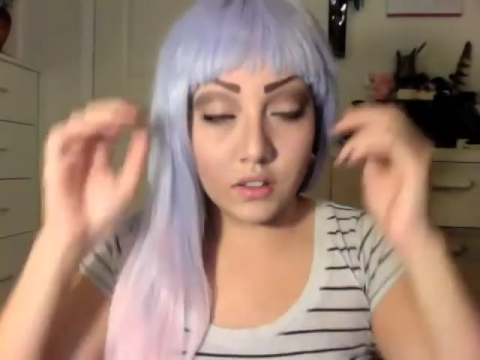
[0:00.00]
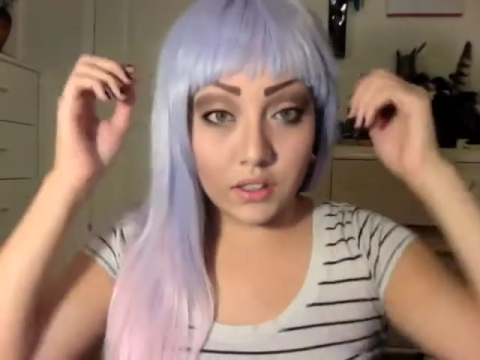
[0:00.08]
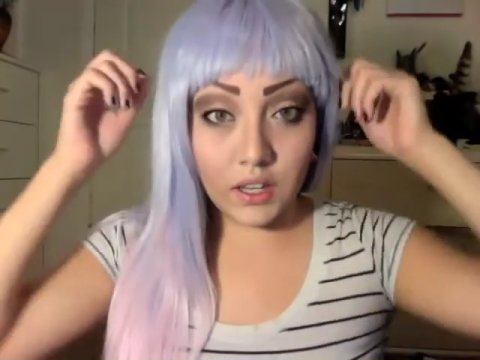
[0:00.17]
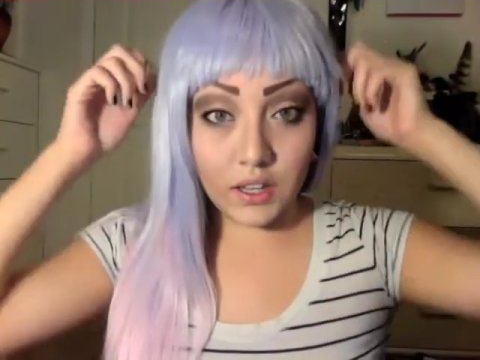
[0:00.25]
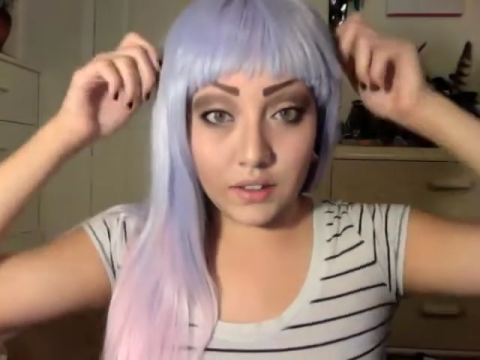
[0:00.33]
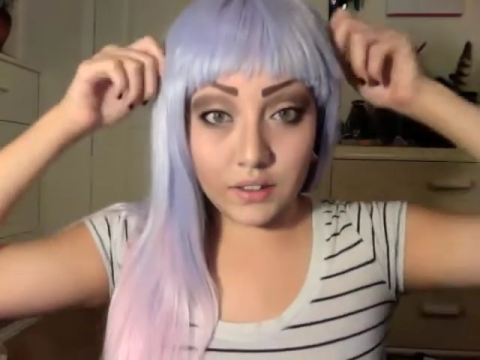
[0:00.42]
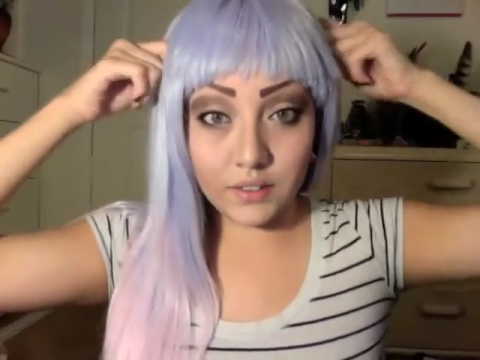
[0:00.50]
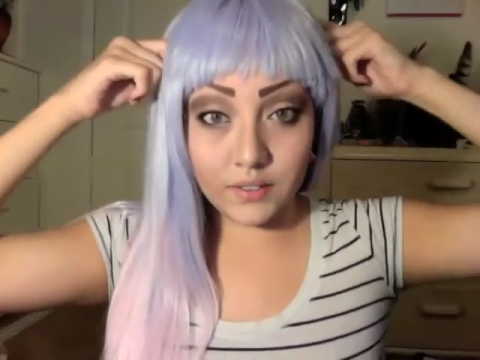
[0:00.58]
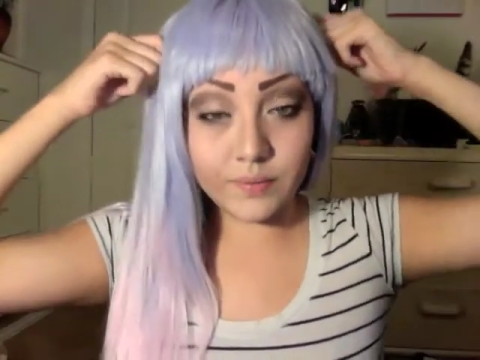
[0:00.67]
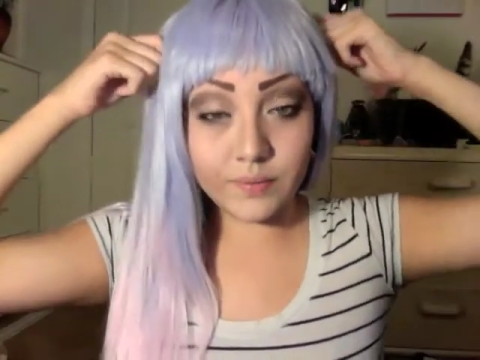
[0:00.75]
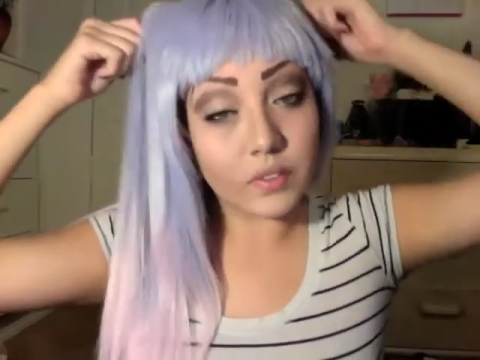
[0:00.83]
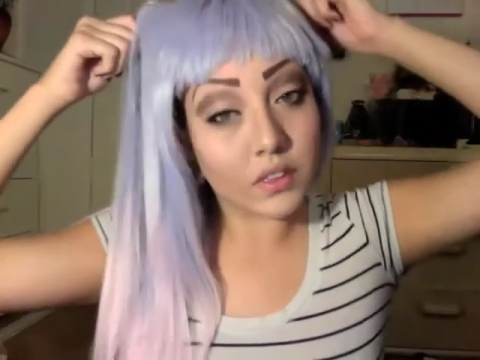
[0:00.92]
yeah.
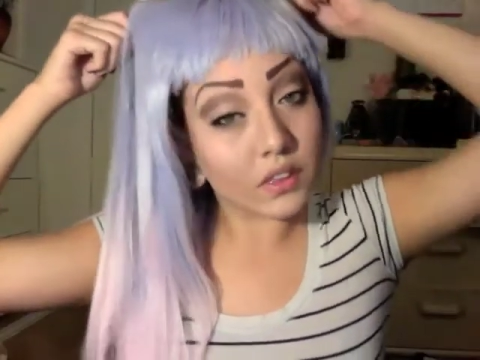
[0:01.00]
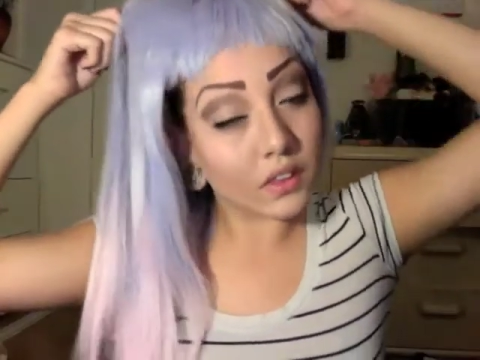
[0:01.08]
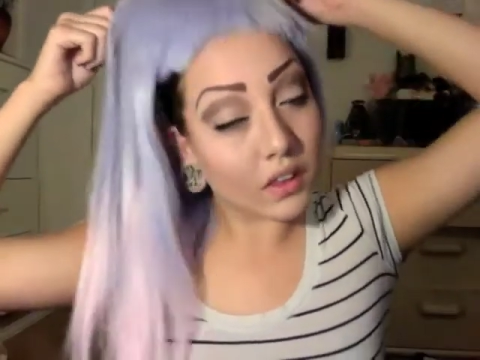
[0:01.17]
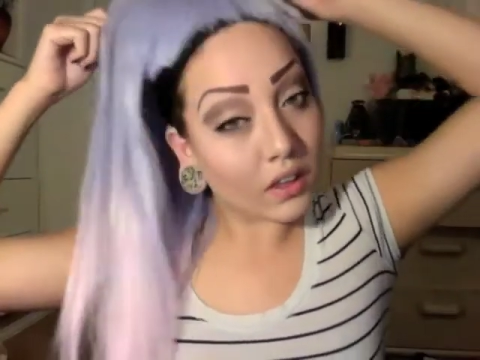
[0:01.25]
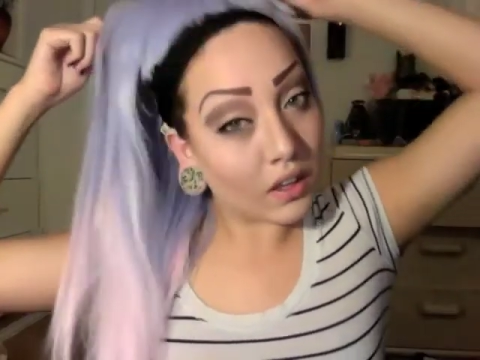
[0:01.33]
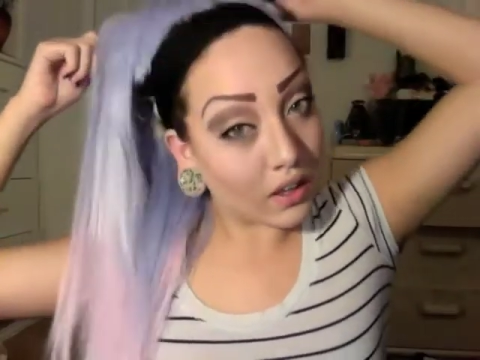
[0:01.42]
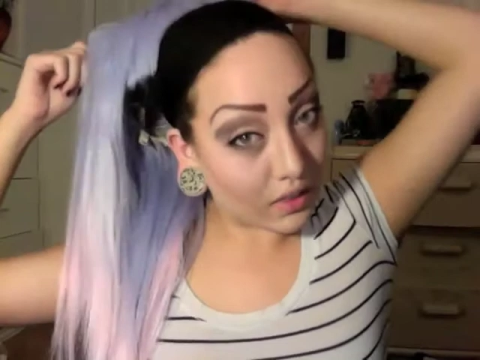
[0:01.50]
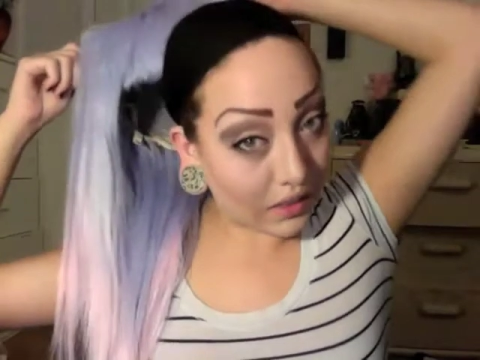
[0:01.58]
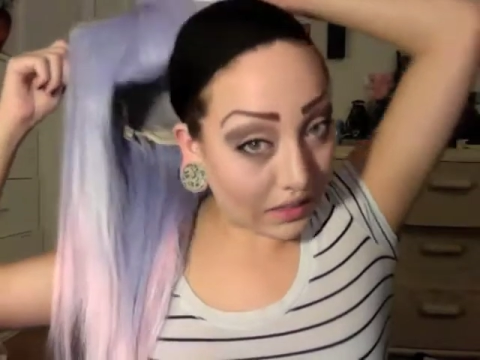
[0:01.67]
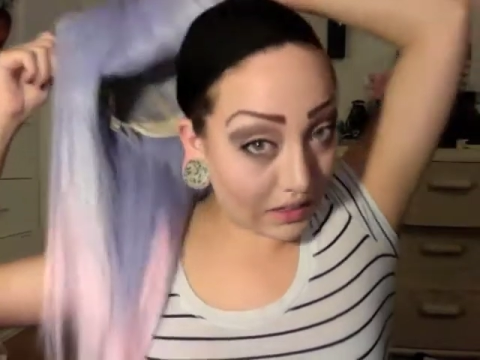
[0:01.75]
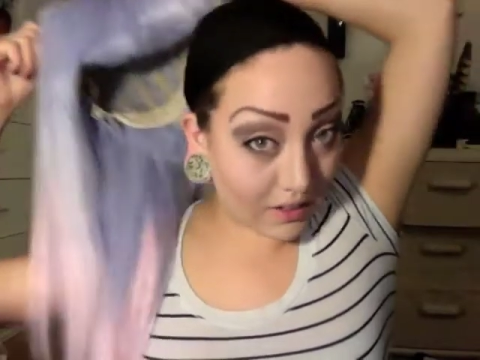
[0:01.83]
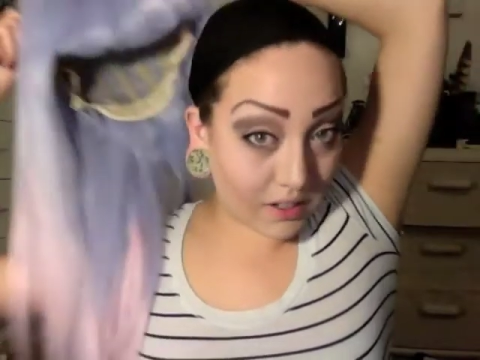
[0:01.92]

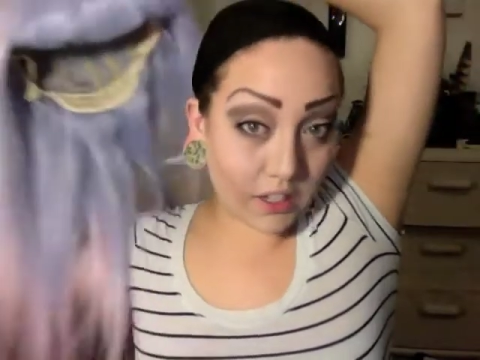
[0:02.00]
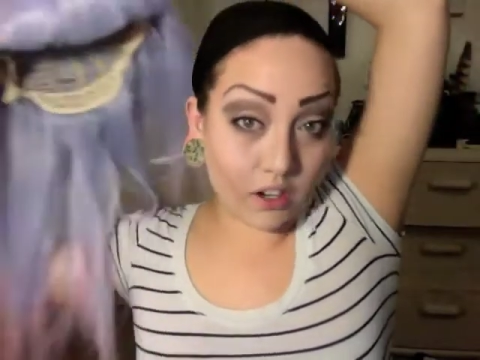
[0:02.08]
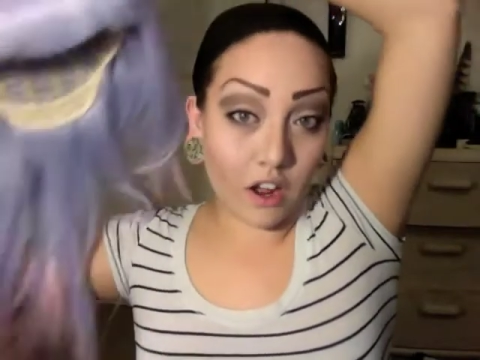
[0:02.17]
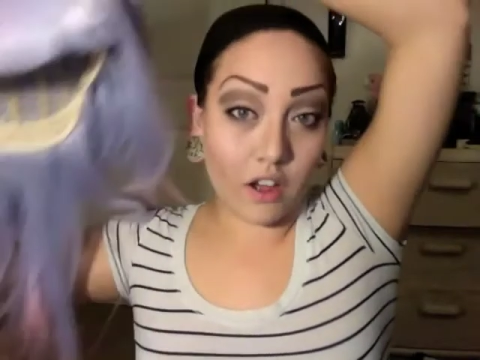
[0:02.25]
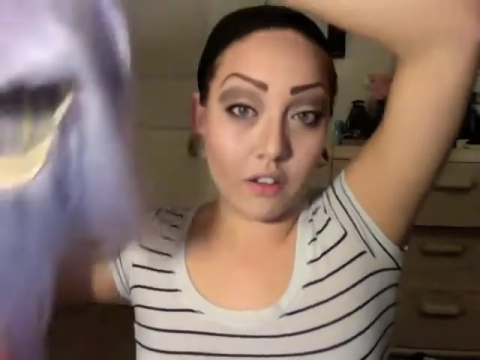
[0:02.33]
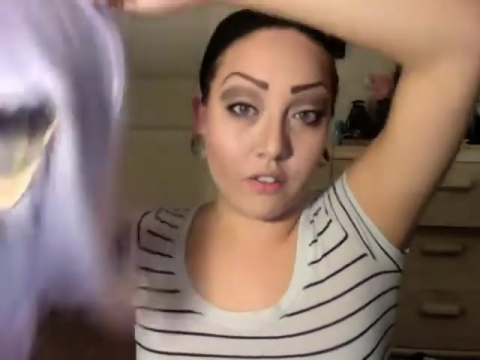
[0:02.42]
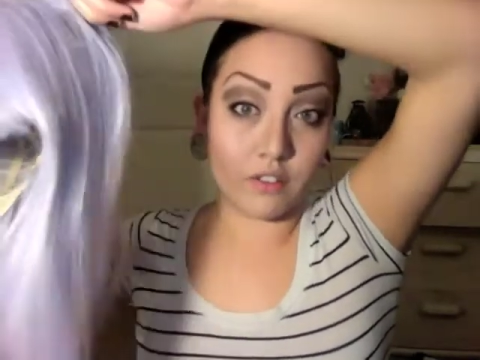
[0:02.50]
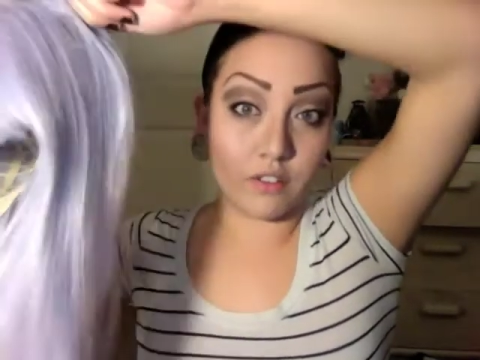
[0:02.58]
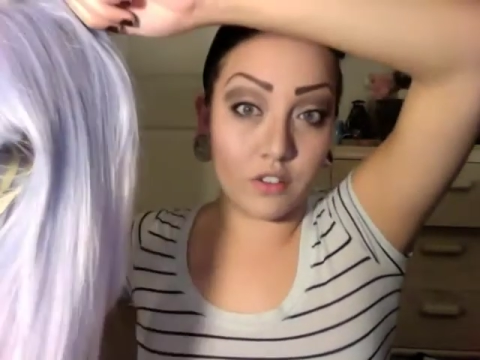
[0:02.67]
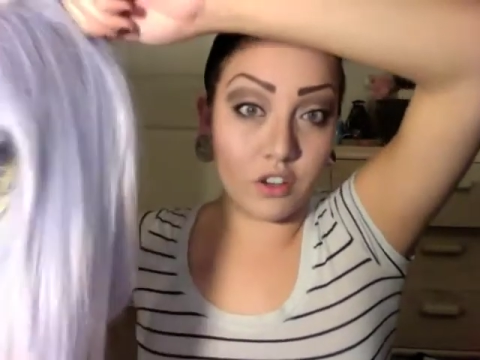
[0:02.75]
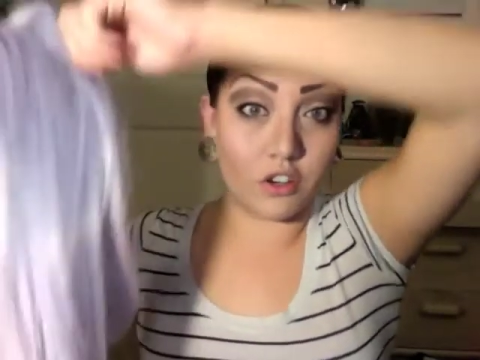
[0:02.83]
Then you take it off, you